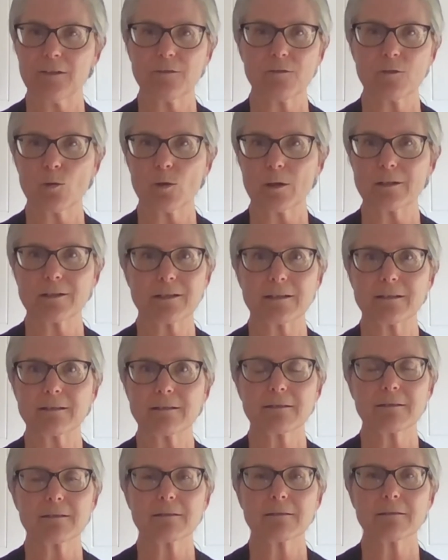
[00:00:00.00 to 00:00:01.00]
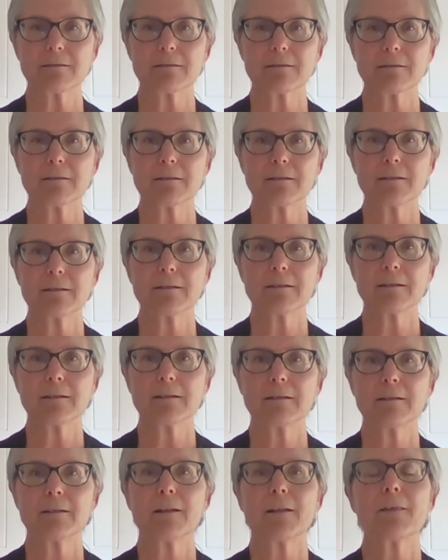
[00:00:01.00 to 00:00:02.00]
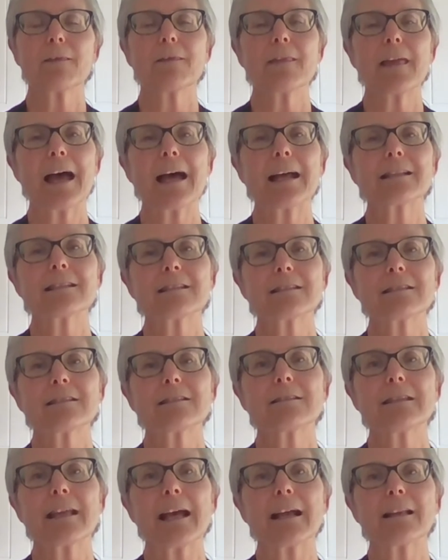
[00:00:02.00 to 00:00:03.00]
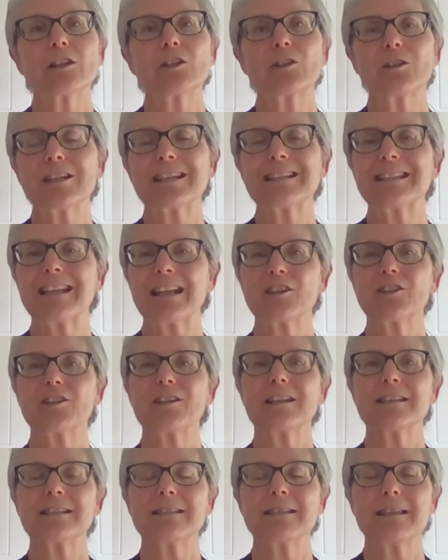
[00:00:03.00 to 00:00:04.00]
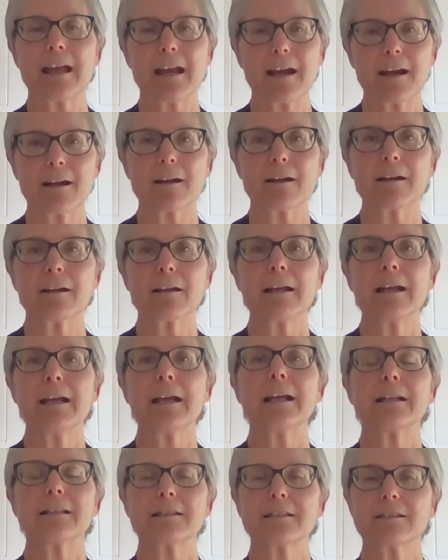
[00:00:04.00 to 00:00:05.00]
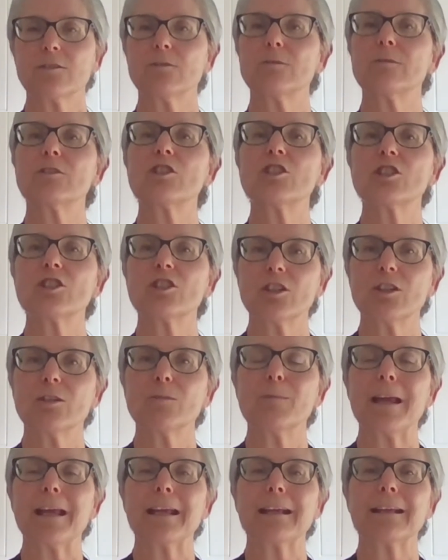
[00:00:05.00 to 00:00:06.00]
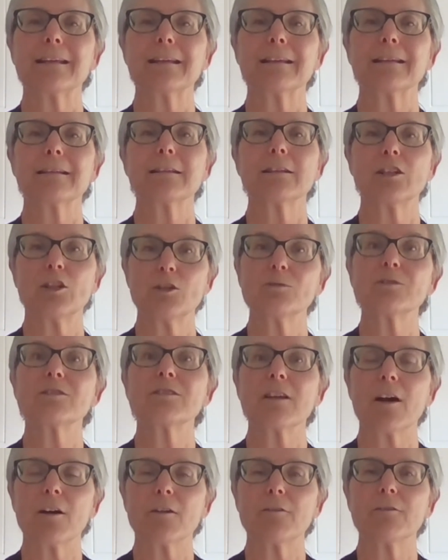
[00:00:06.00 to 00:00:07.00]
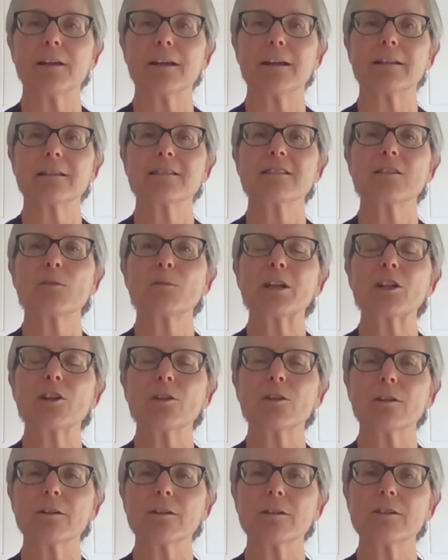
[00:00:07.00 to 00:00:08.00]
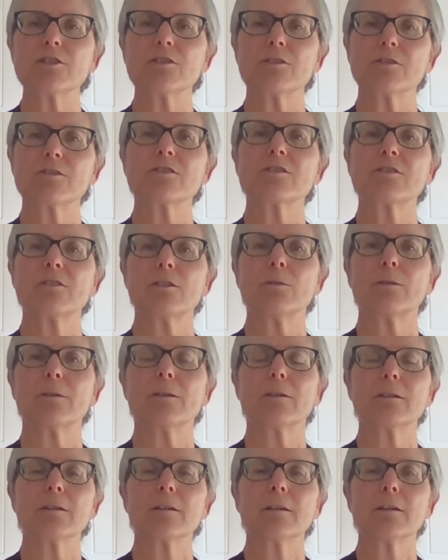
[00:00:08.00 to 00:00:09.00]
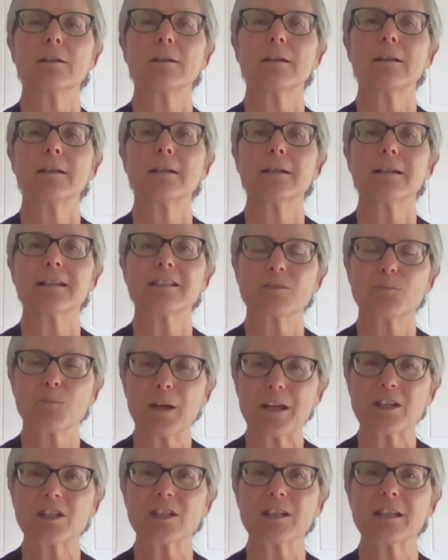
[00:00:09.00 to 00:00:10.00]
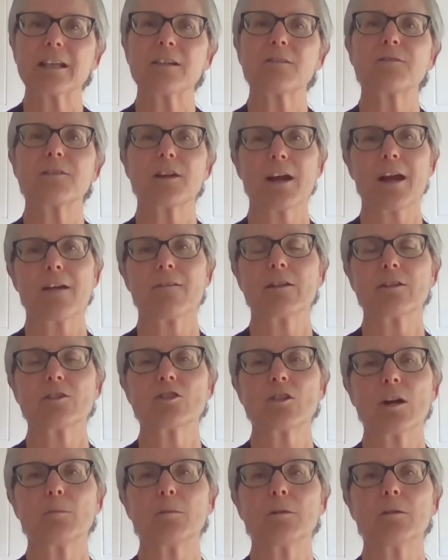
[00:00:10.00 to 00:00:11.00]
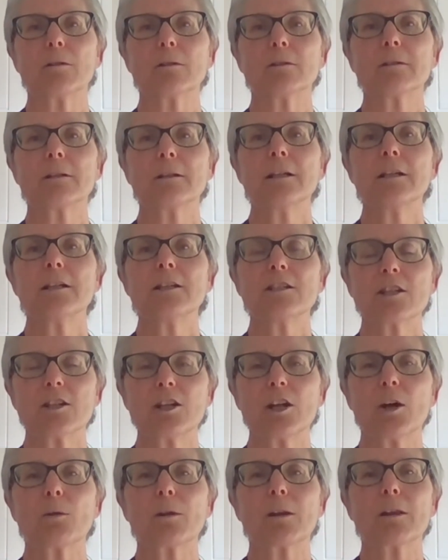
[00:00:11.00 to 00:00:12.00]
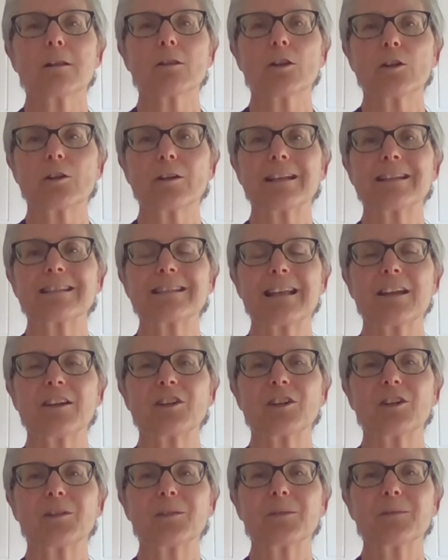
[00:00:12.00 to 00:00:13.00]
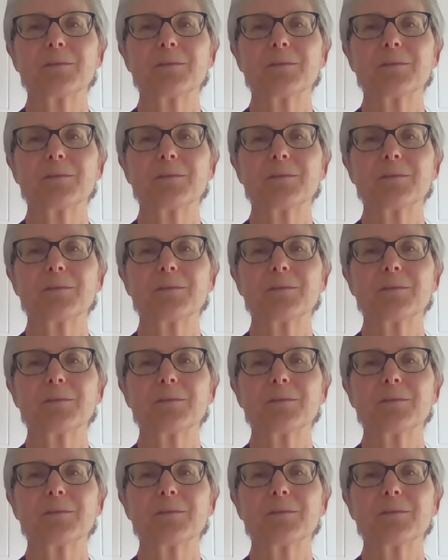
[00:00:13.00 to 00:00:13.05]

of courses. That learning center is there and students should make use of it. So encourage your student, especially if they're having trouble, to go to the learning center.